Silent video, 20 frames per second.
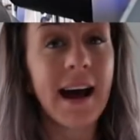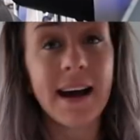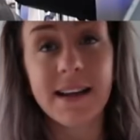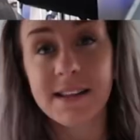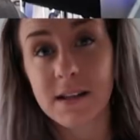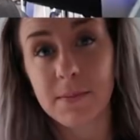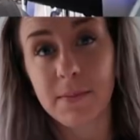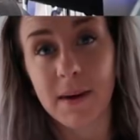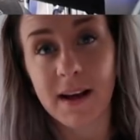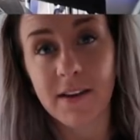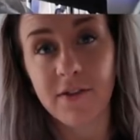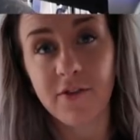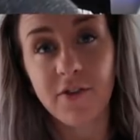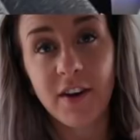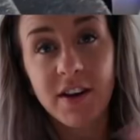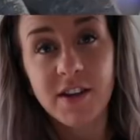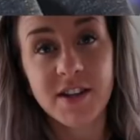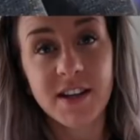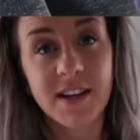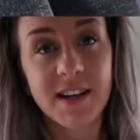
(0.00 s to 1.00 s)
as the band
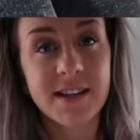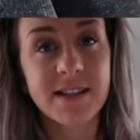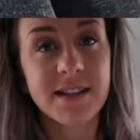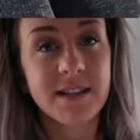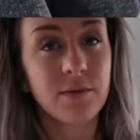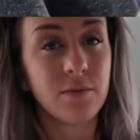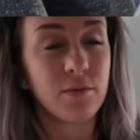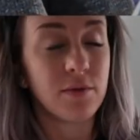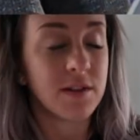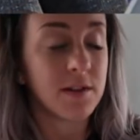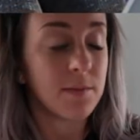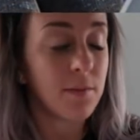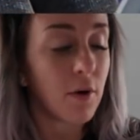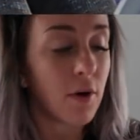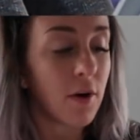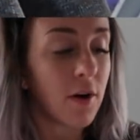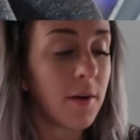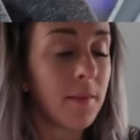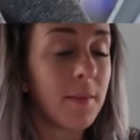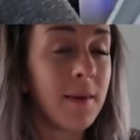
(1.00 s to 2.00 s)
stretches towards the
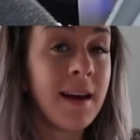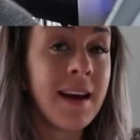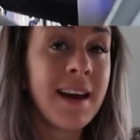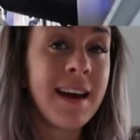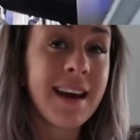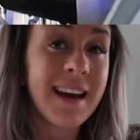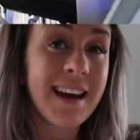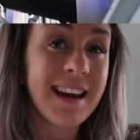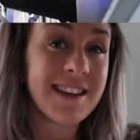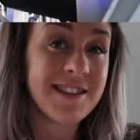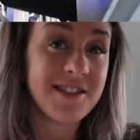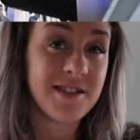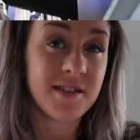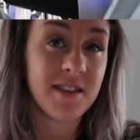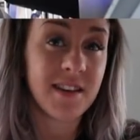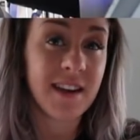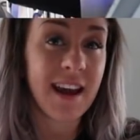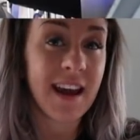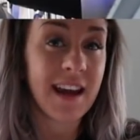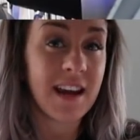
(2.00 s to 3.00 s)
bottom it's
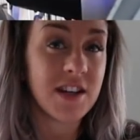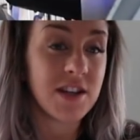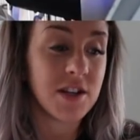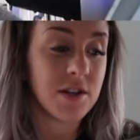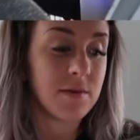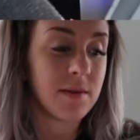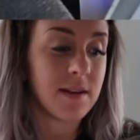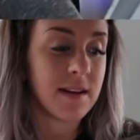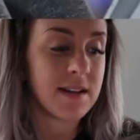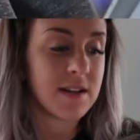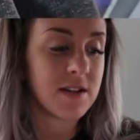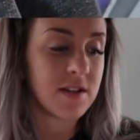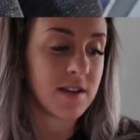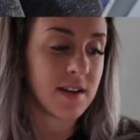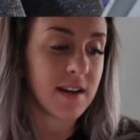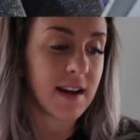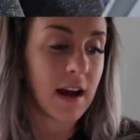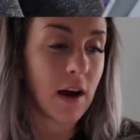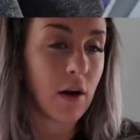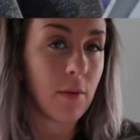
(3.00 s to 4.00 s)
just going to aid you and it's
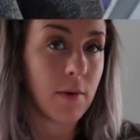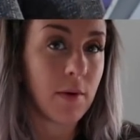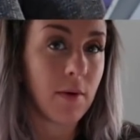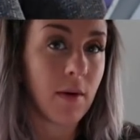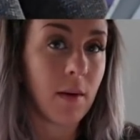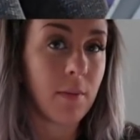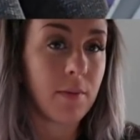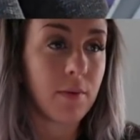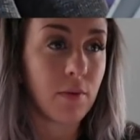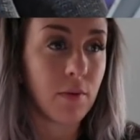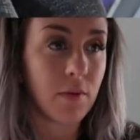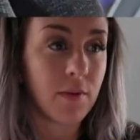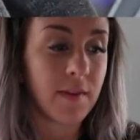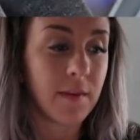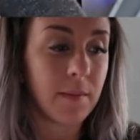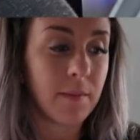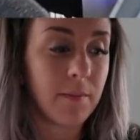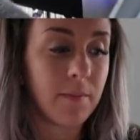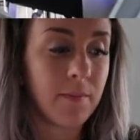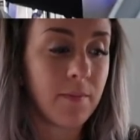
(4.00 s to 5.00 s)
just going to help you up towards
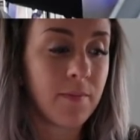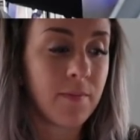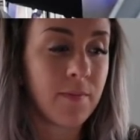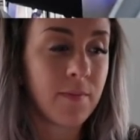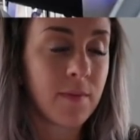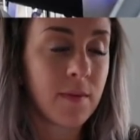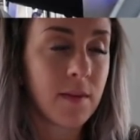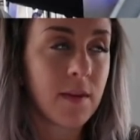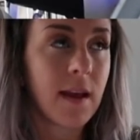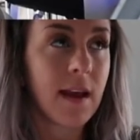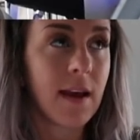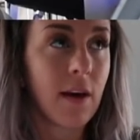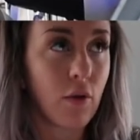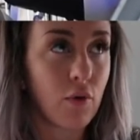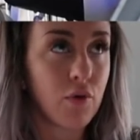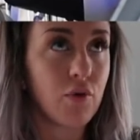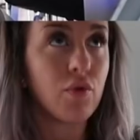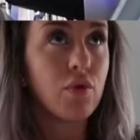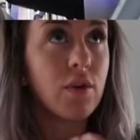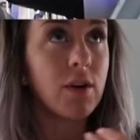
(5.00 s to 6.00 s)
the
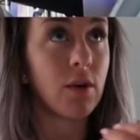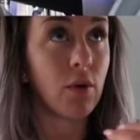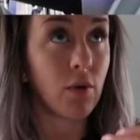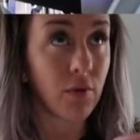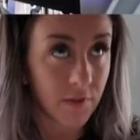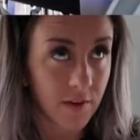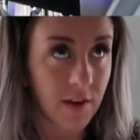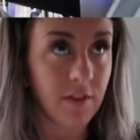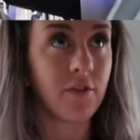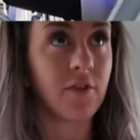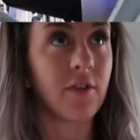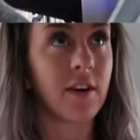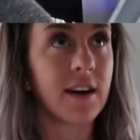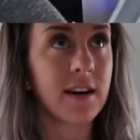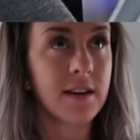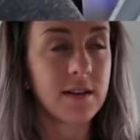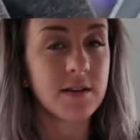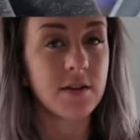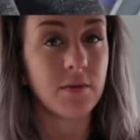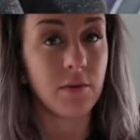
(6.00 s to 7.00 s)
on your
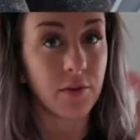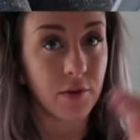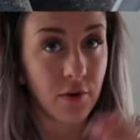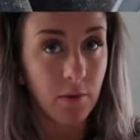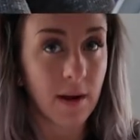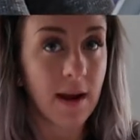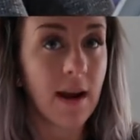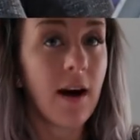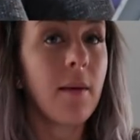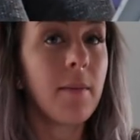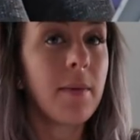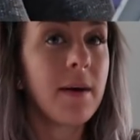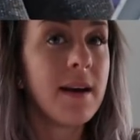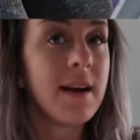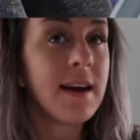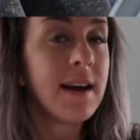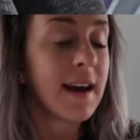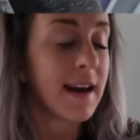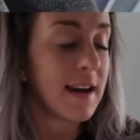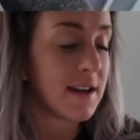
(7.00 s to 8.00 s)
concentric so on your way up
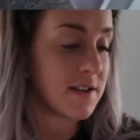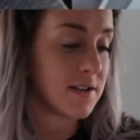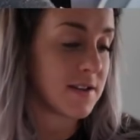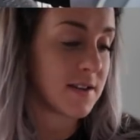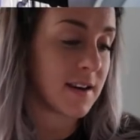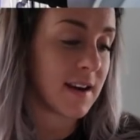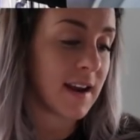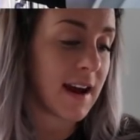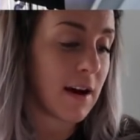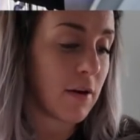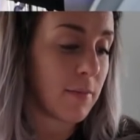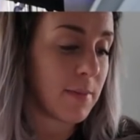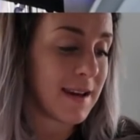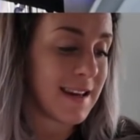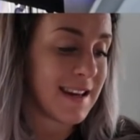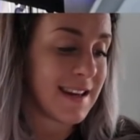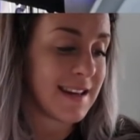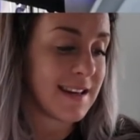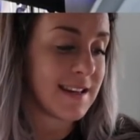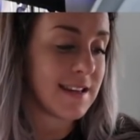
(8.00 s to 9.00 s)
it's just going to help
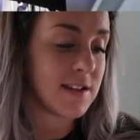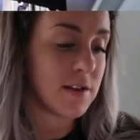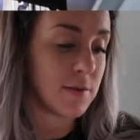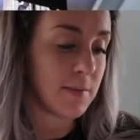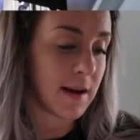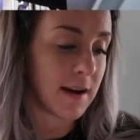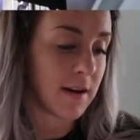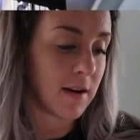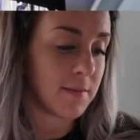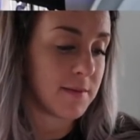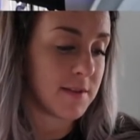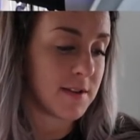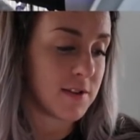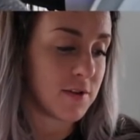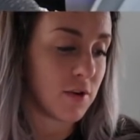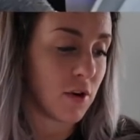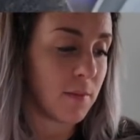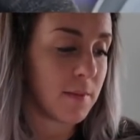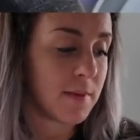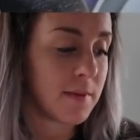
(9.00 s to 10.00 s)
ease you back up to
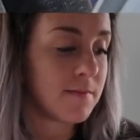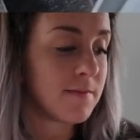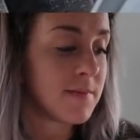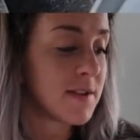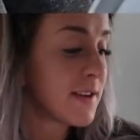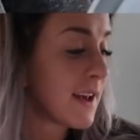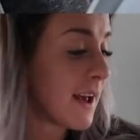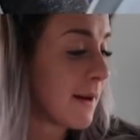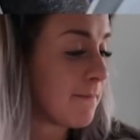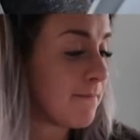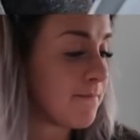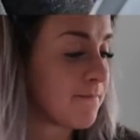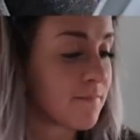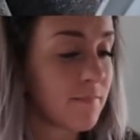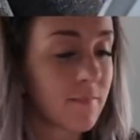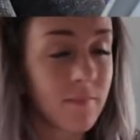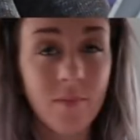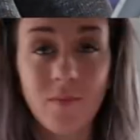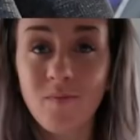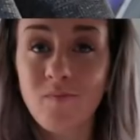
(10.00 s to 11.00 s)
the top so yeah
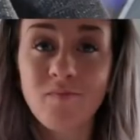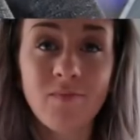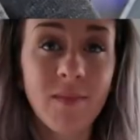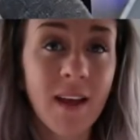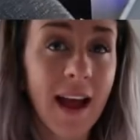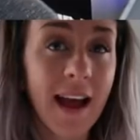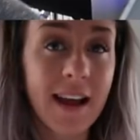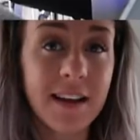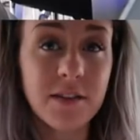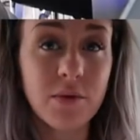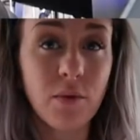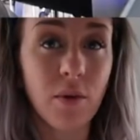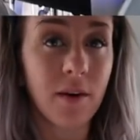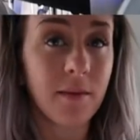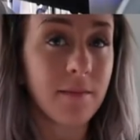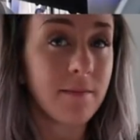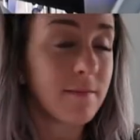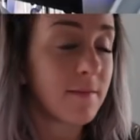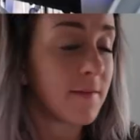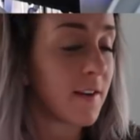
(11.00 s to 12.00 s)

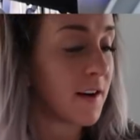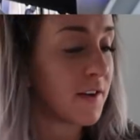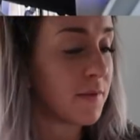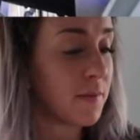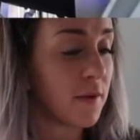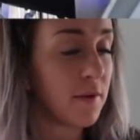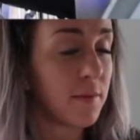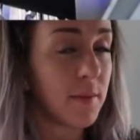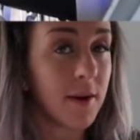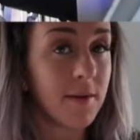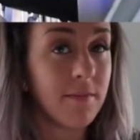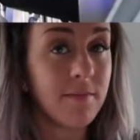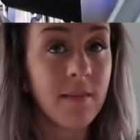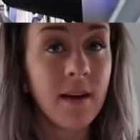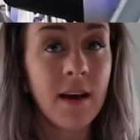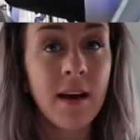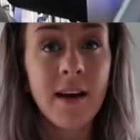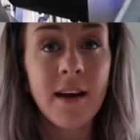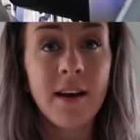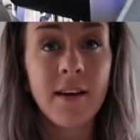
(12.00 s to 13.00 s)
squat. First movement,
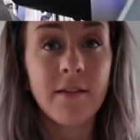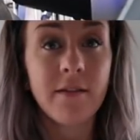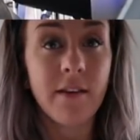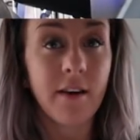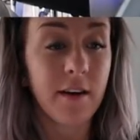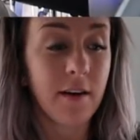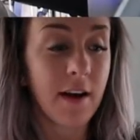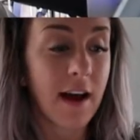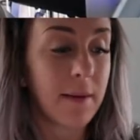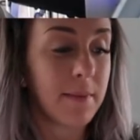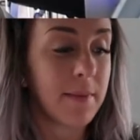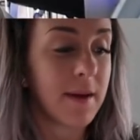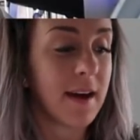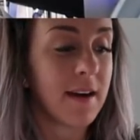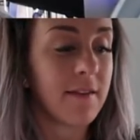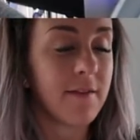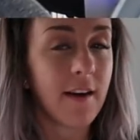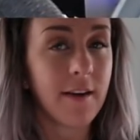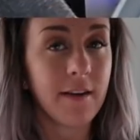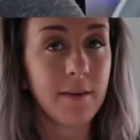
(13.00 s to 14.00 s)
very
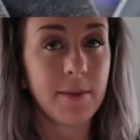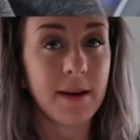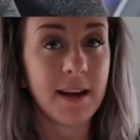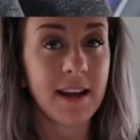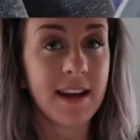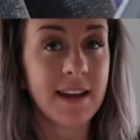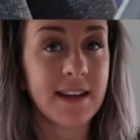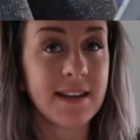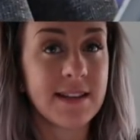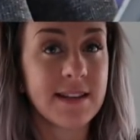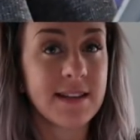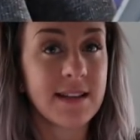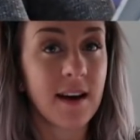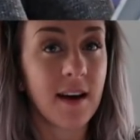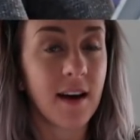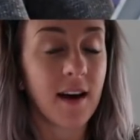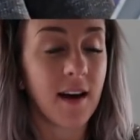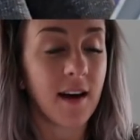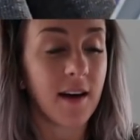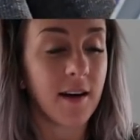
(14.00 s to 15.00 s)
happy, very pleased.
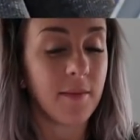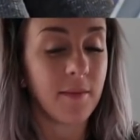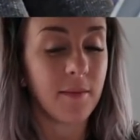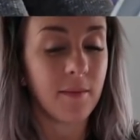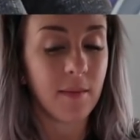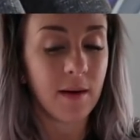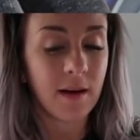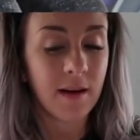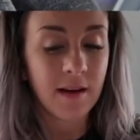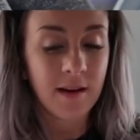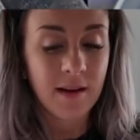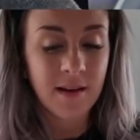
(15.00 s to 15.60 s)
Um,